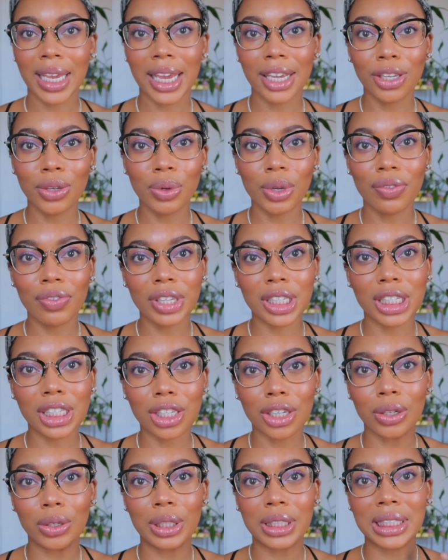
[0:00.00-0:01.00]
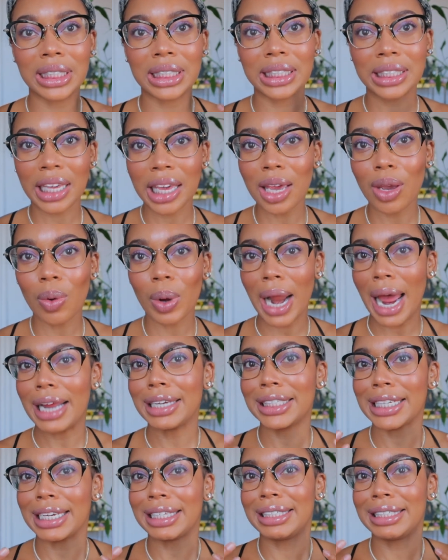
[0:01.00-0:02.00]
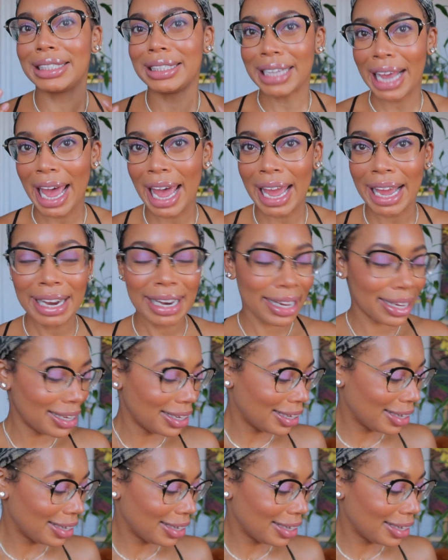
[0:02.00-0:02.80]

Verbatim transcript: can you even still see what I just said?